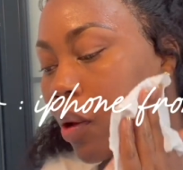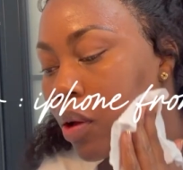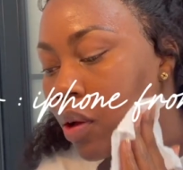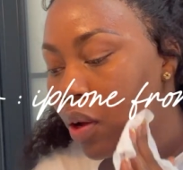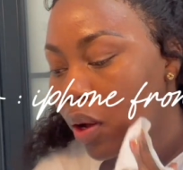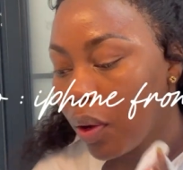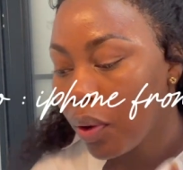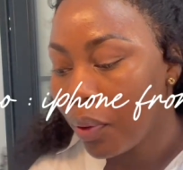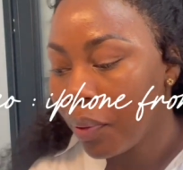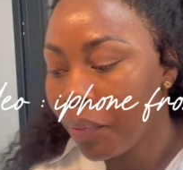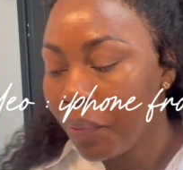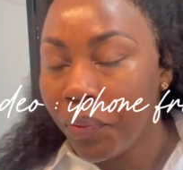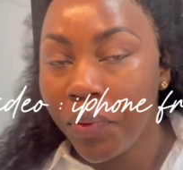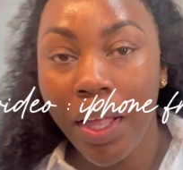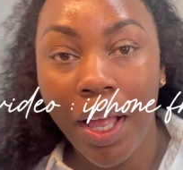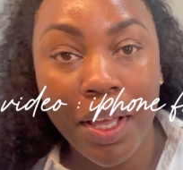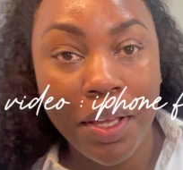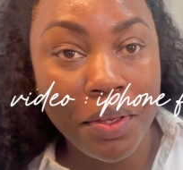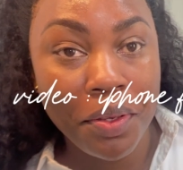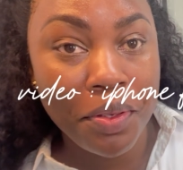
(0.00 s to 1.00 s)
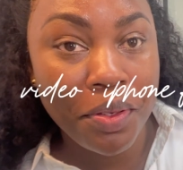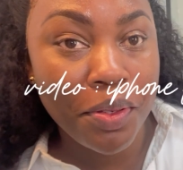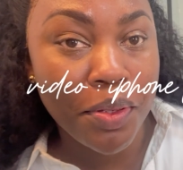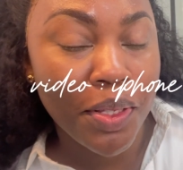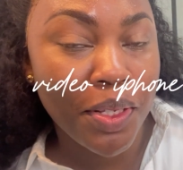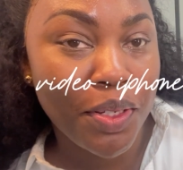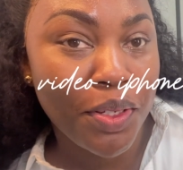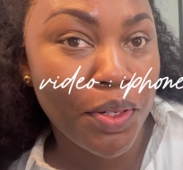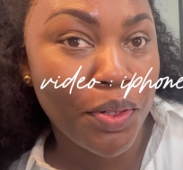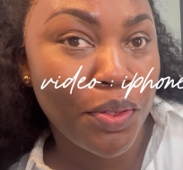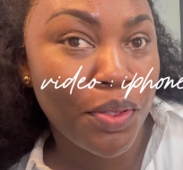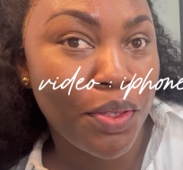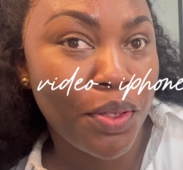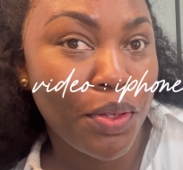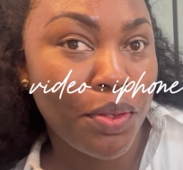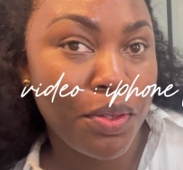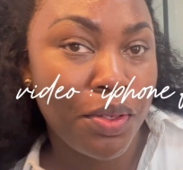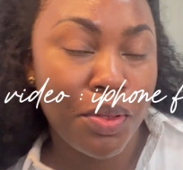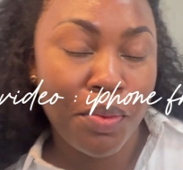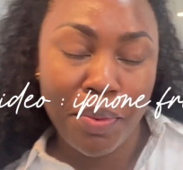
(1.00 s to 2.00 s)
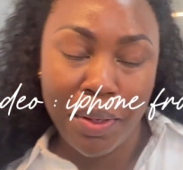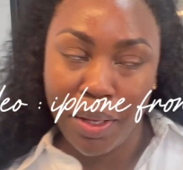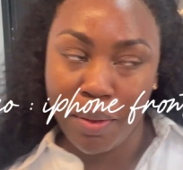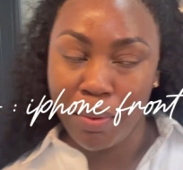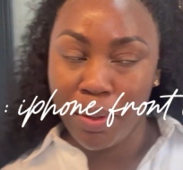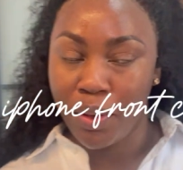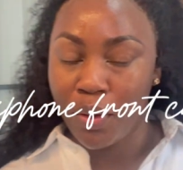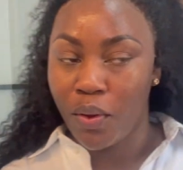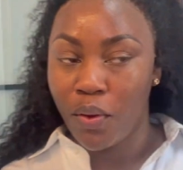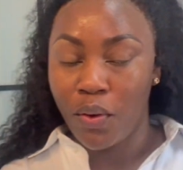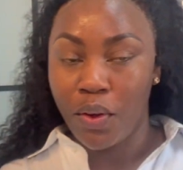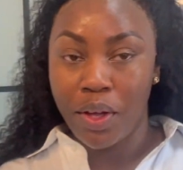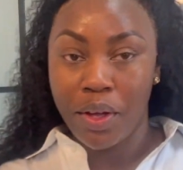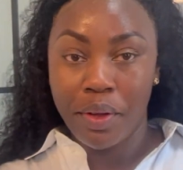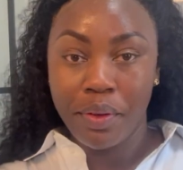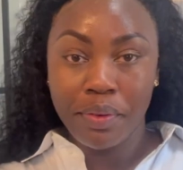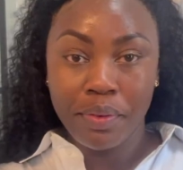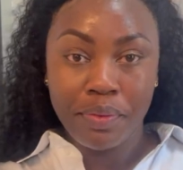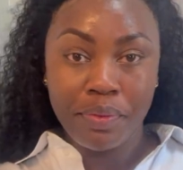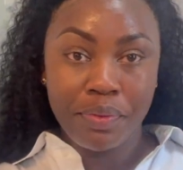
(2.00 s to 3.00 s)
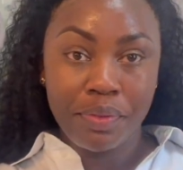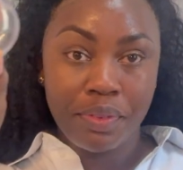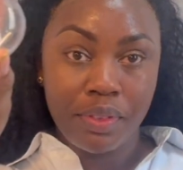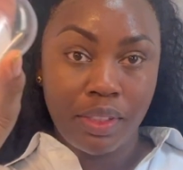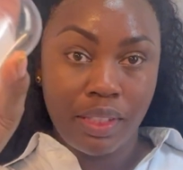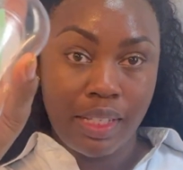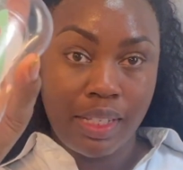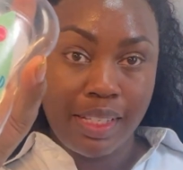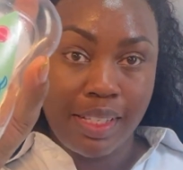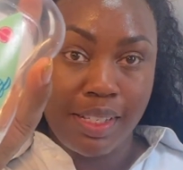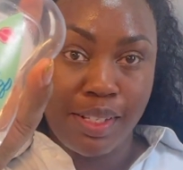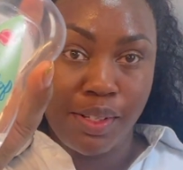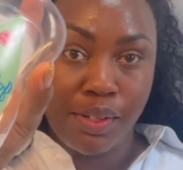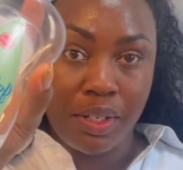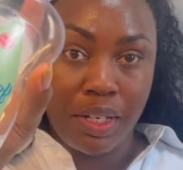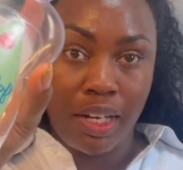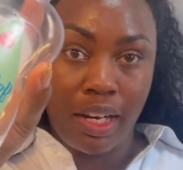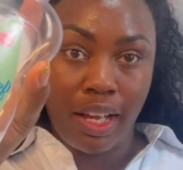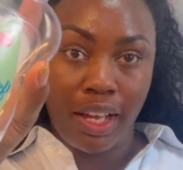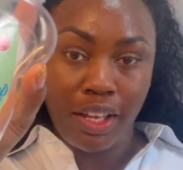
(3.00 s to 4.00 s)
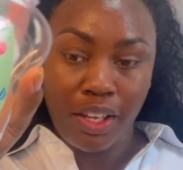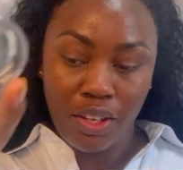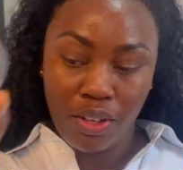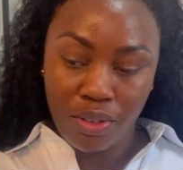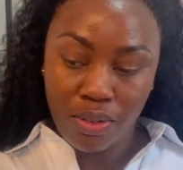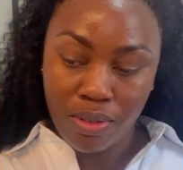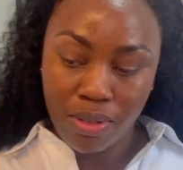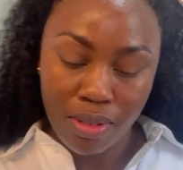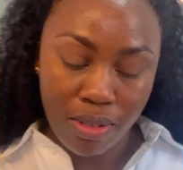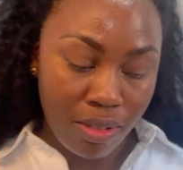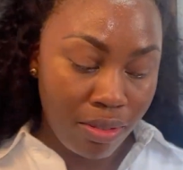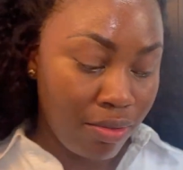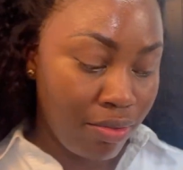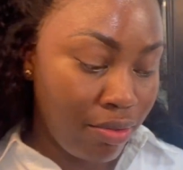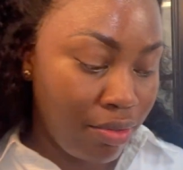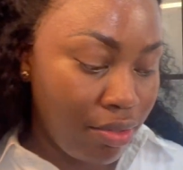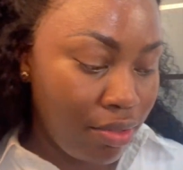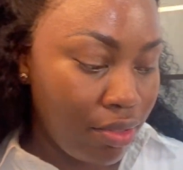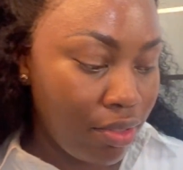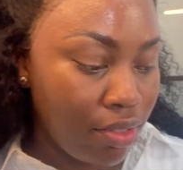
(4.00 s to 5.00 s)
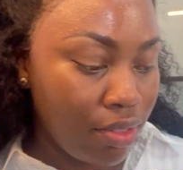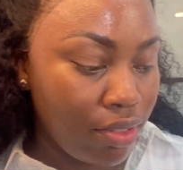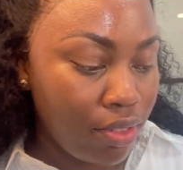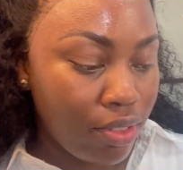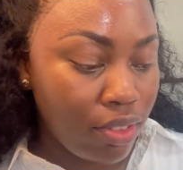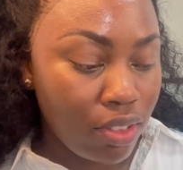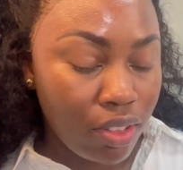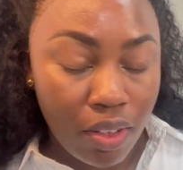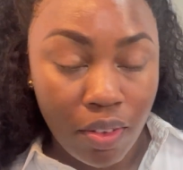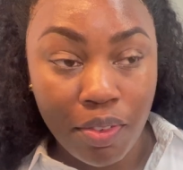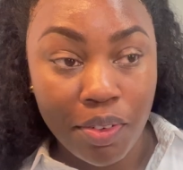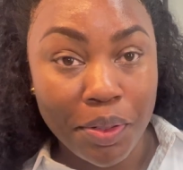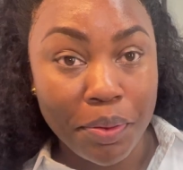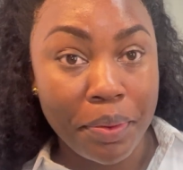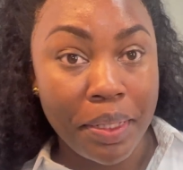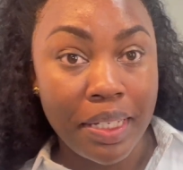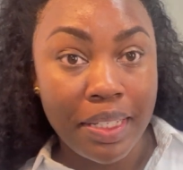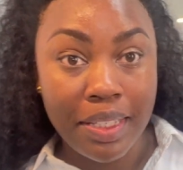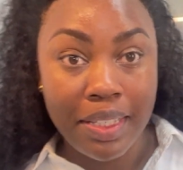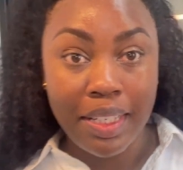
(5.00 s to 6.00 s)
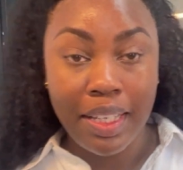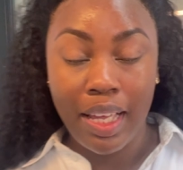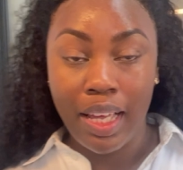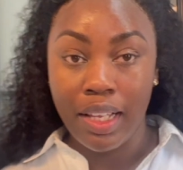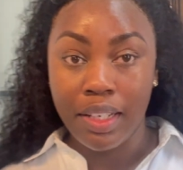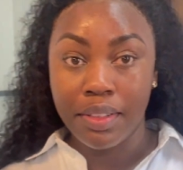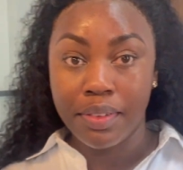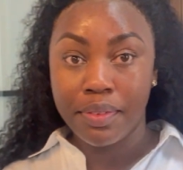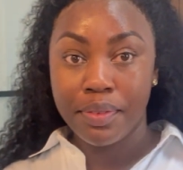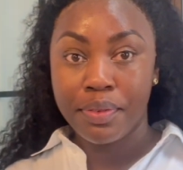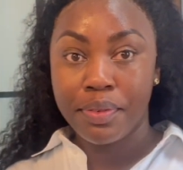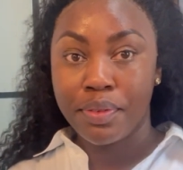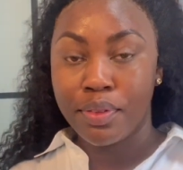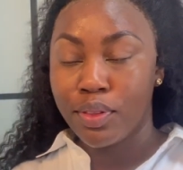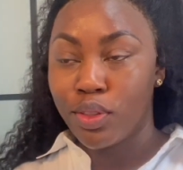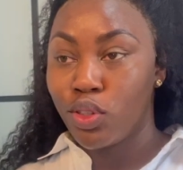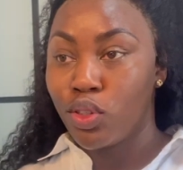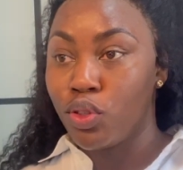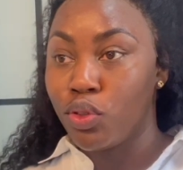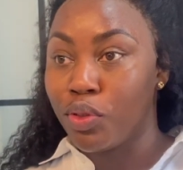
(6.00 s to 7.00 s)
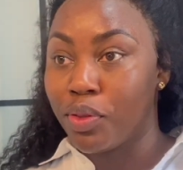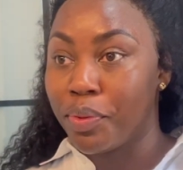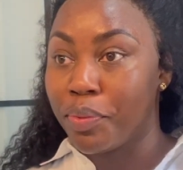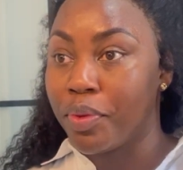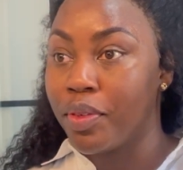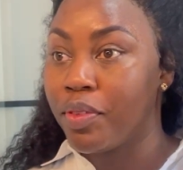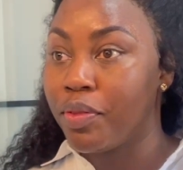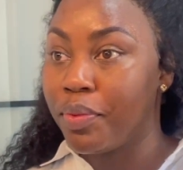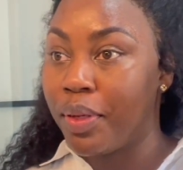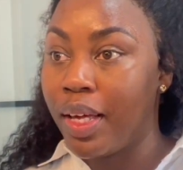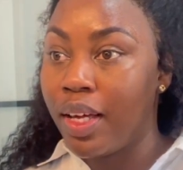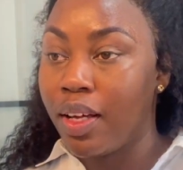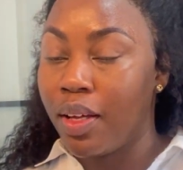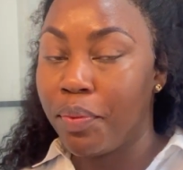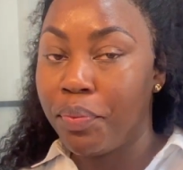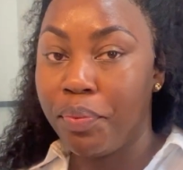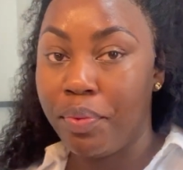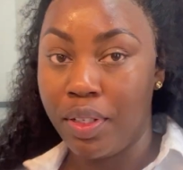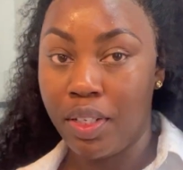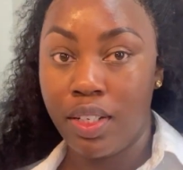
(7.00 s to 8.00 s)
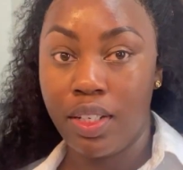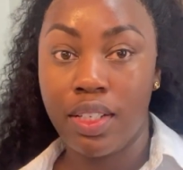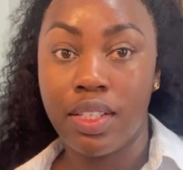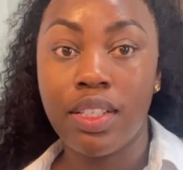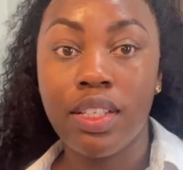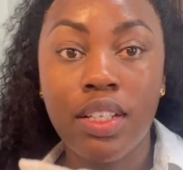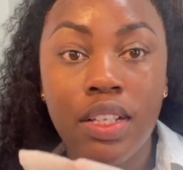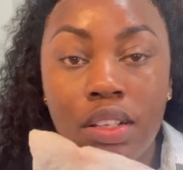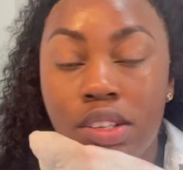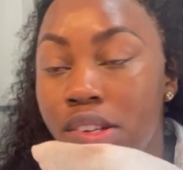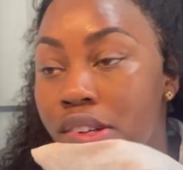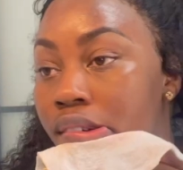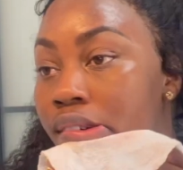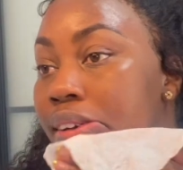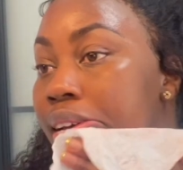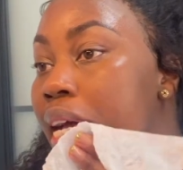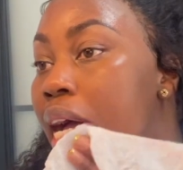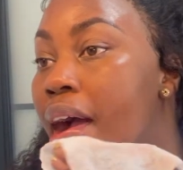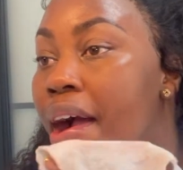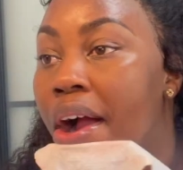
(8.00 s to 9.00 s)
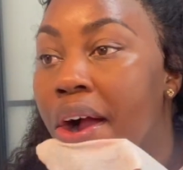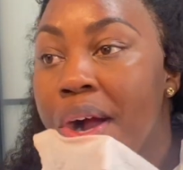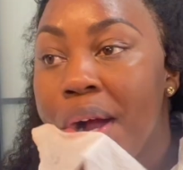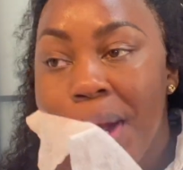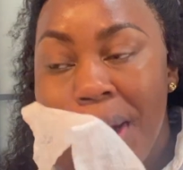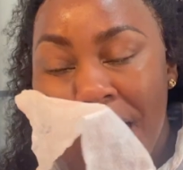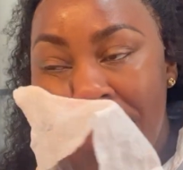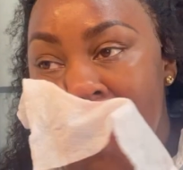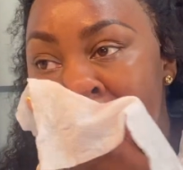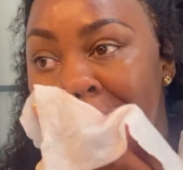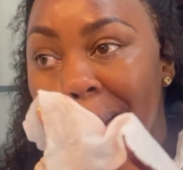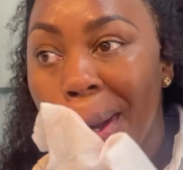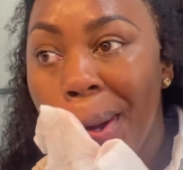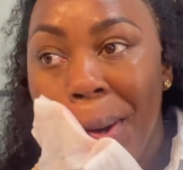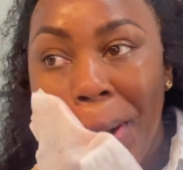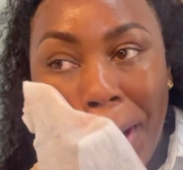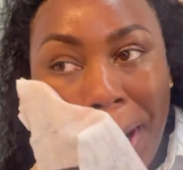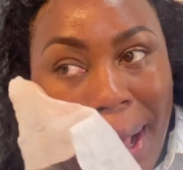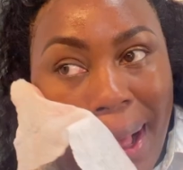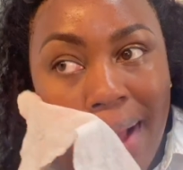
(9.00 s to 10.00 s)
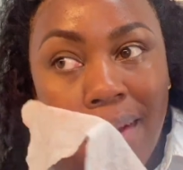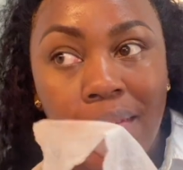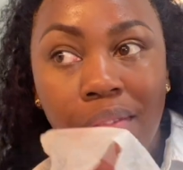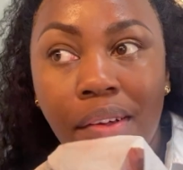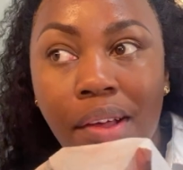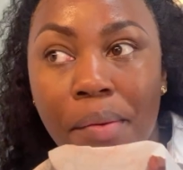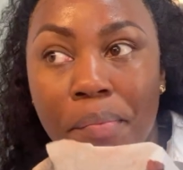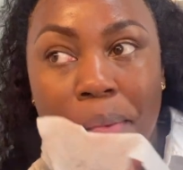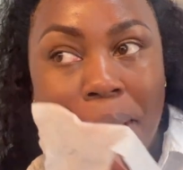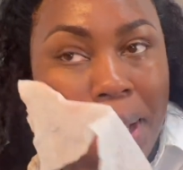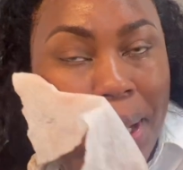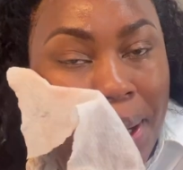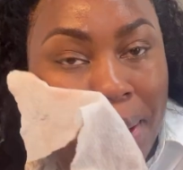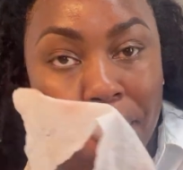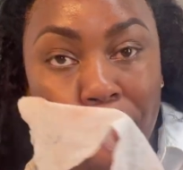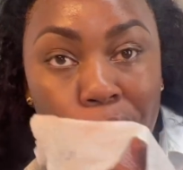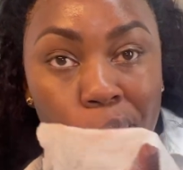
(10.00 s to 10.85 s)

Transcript: Oh, I use Johnson's baby oil. This is the one I use for my skin to remove makeup because I currently don't have a makeup